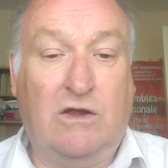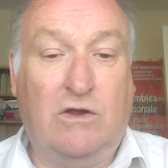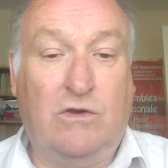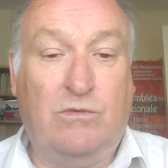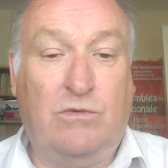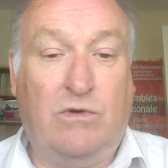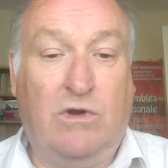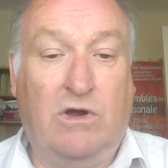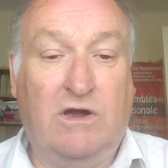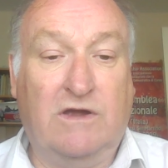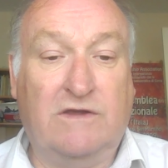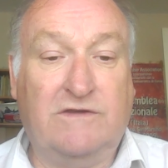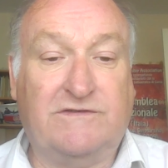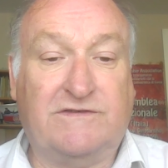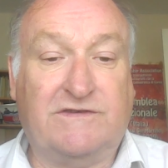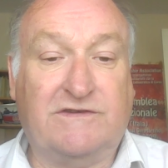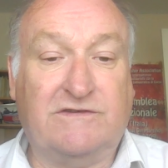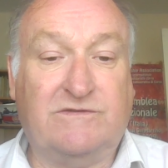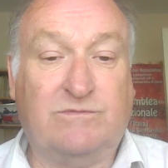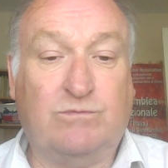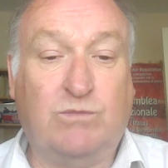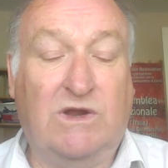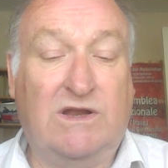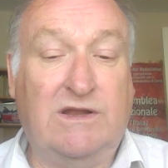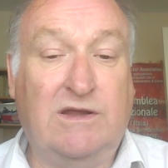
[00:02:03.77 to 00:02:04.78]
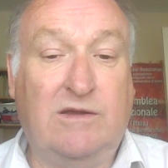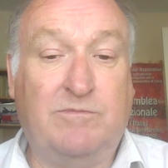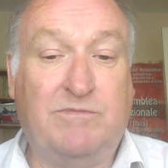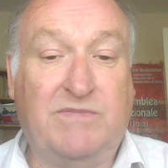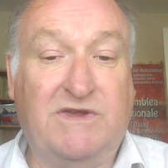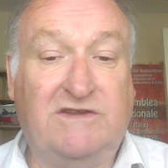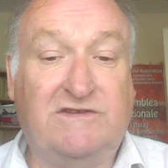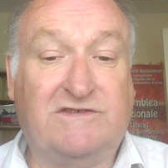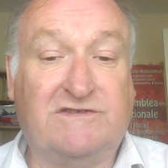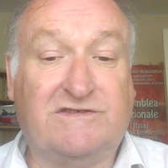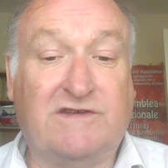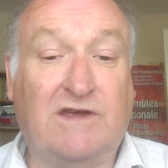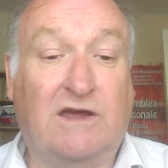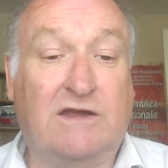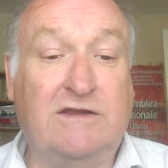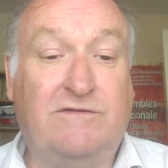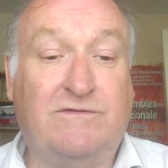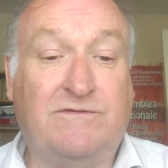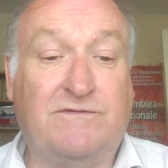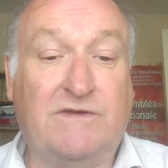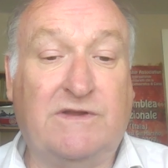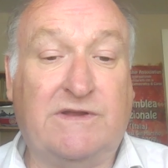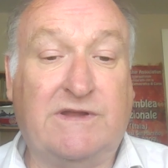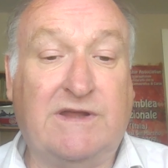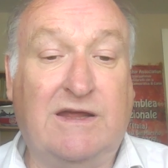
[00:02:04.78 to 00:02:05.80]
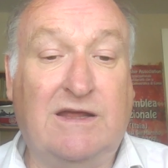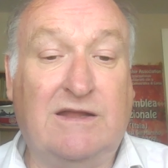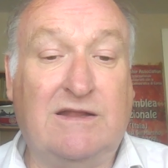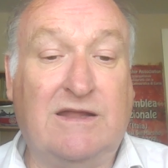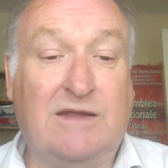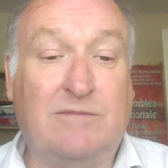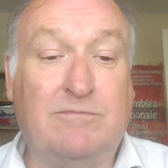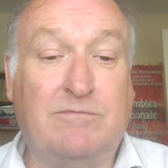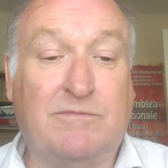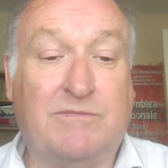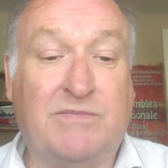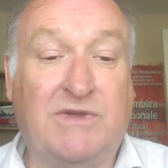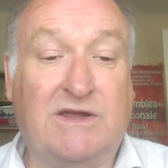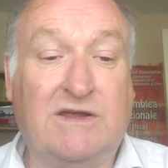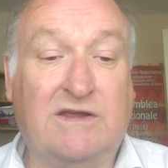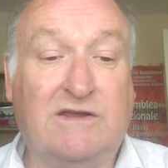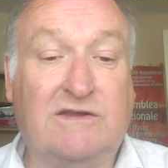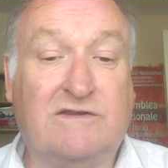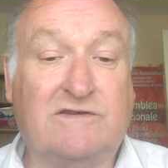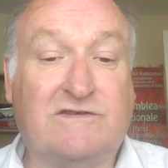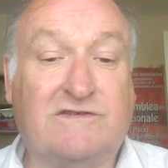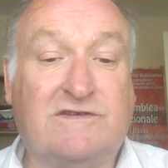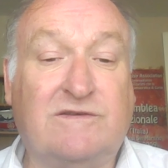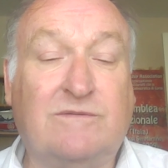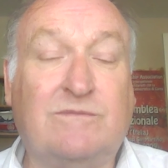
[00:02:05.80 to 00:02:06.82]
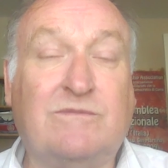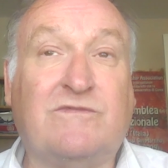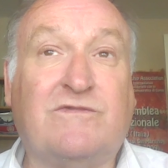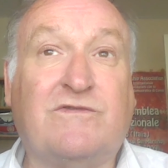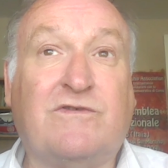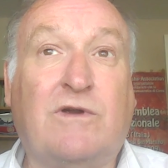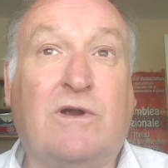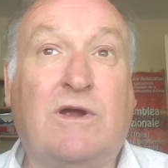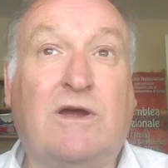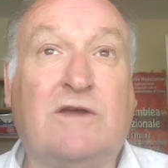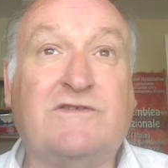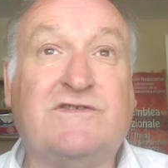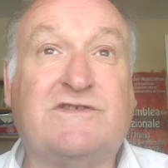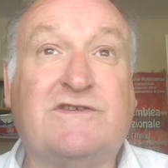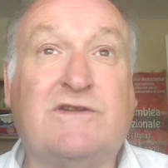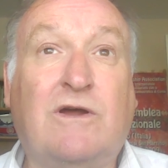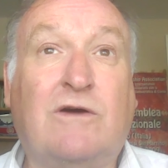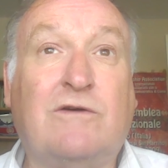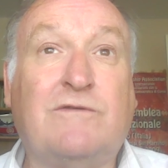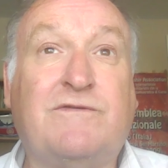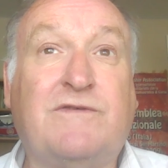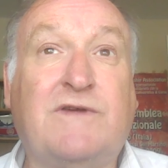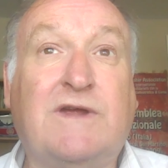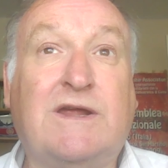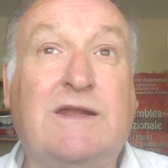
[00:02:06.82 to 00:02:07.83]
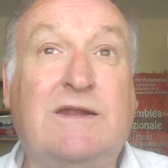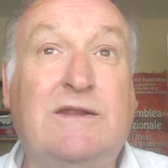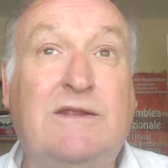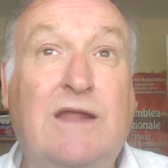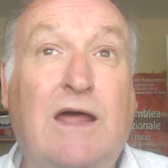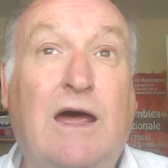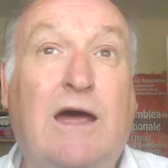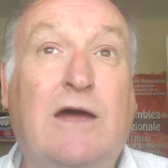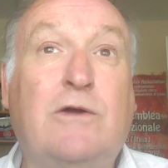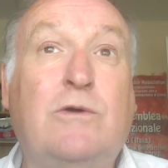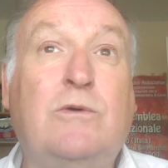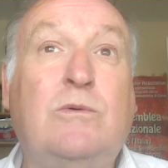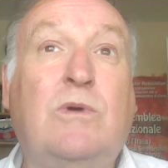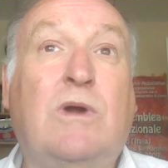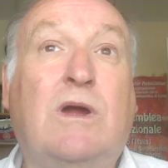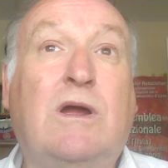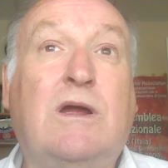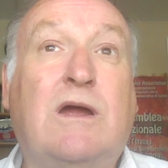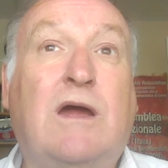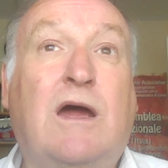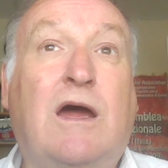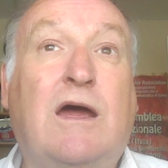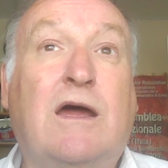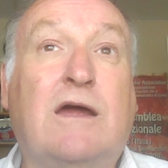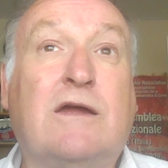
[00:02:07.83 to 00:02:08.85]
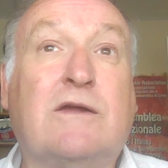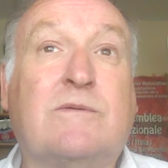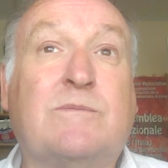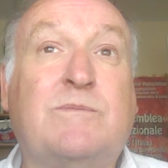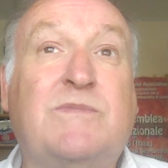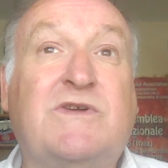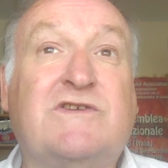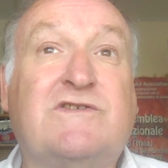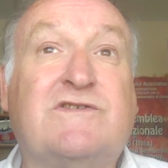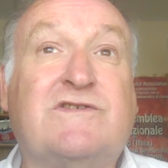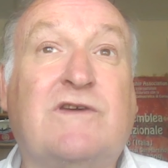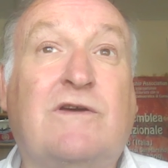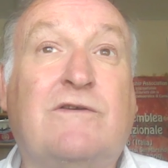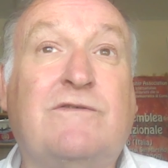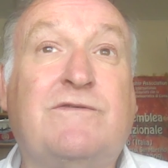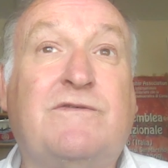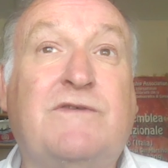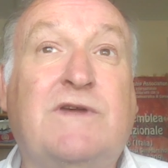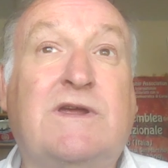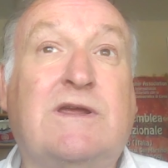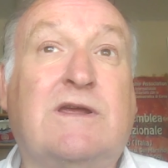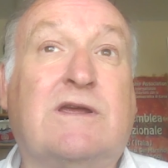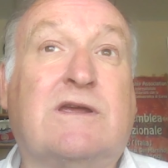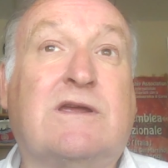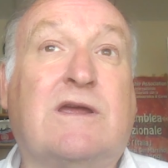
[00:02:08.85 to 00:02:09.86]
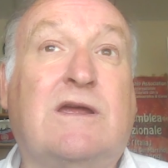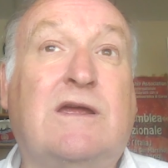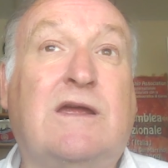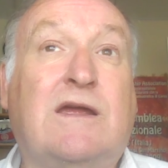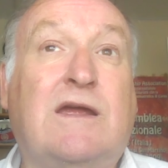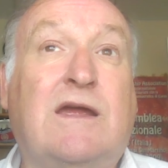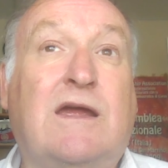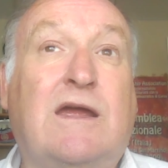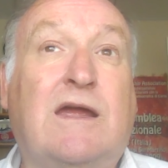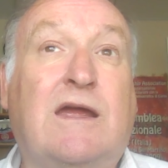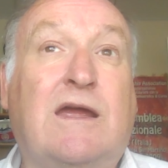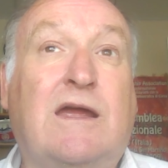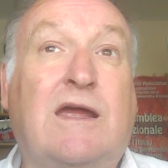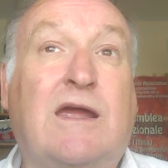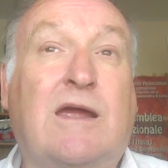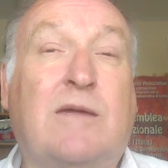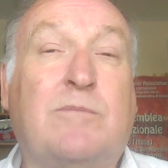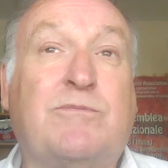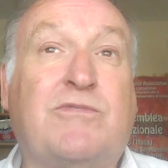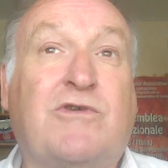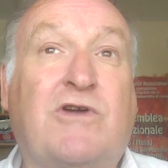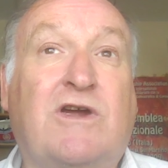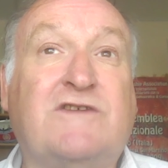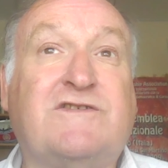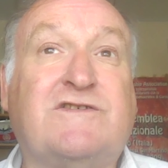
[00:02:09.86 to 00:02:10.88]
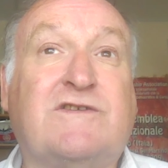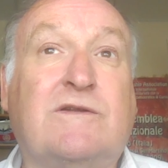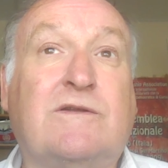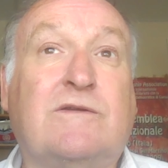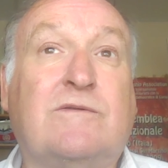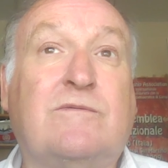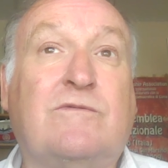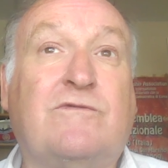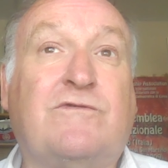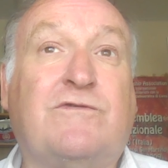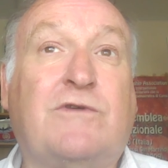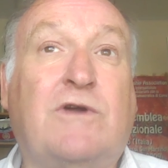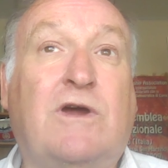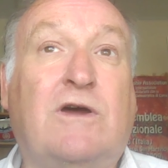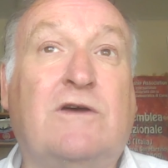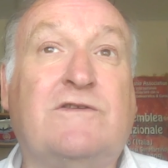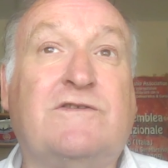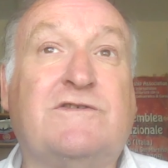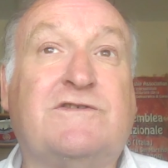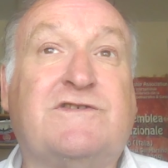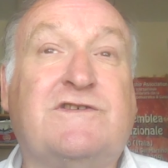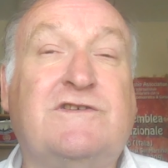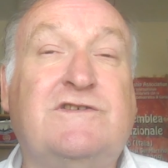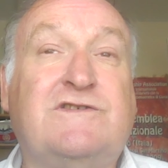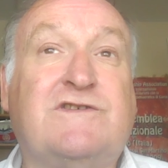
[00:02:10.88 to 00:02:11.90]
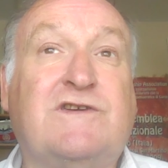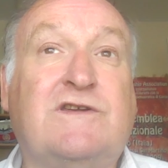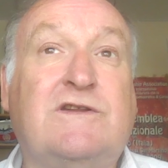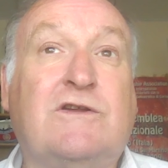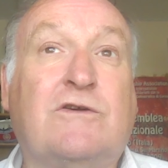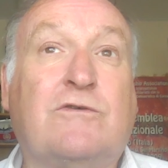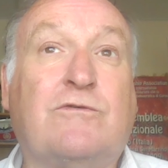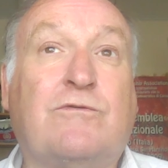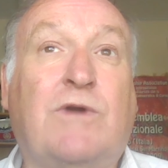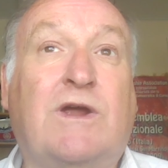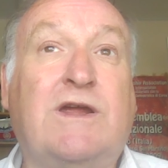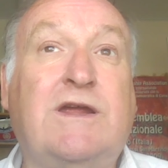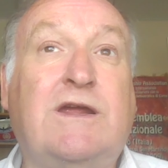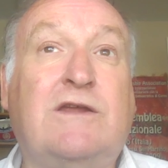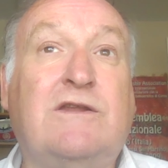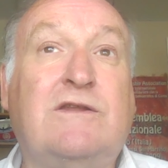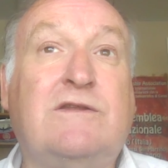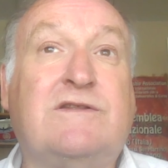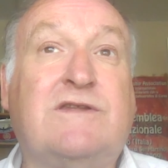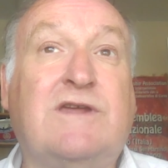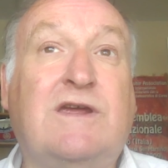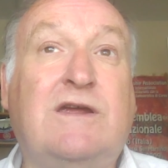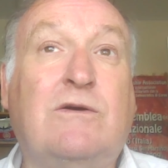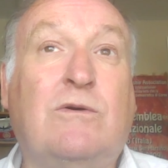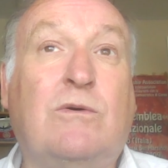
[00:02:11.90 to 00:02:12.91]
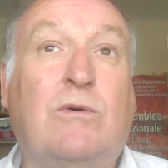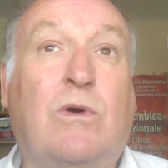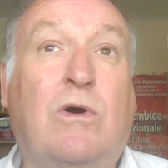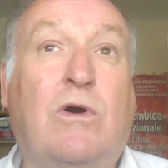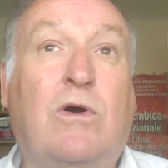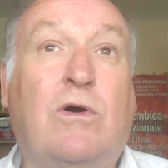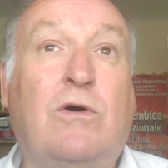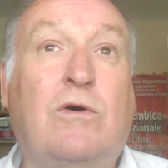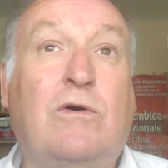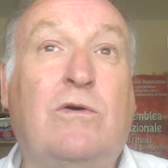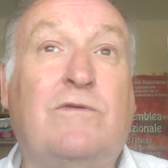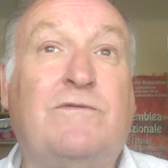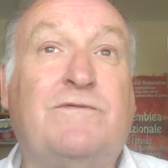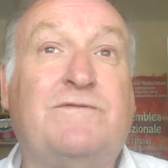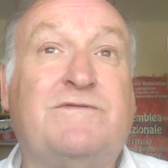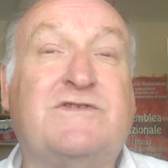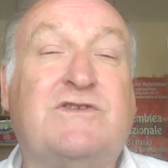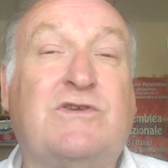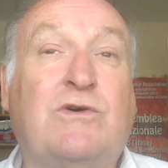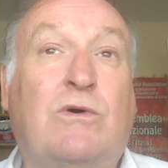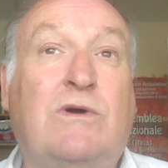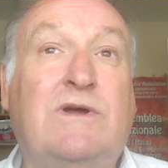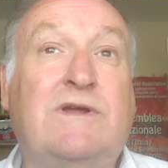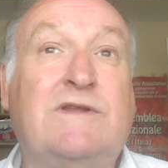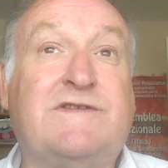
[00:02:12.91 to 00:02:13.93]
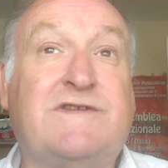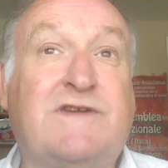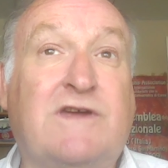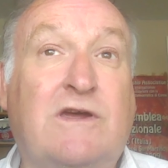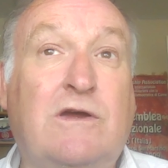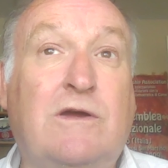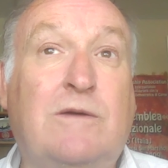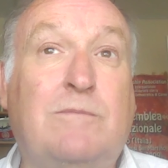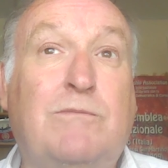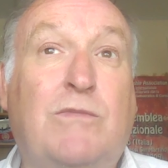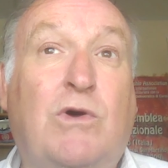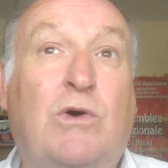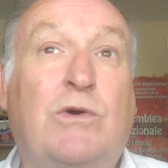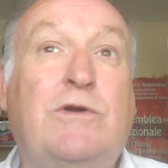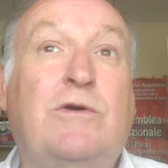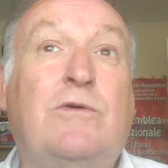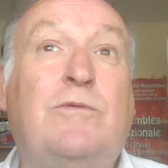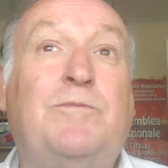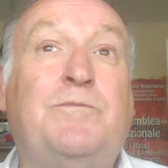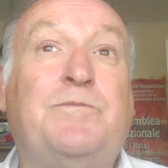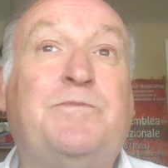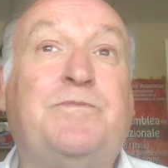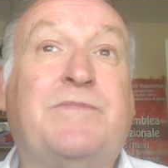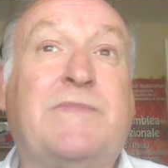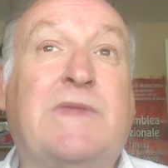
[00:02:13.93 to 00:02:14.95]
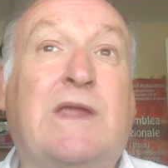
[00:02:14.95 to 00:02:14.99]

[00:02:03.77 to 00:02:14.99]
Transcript: arises, will it be safe for the Olympics in France? And I think no, because I think at present France is in a great deal of turmoil.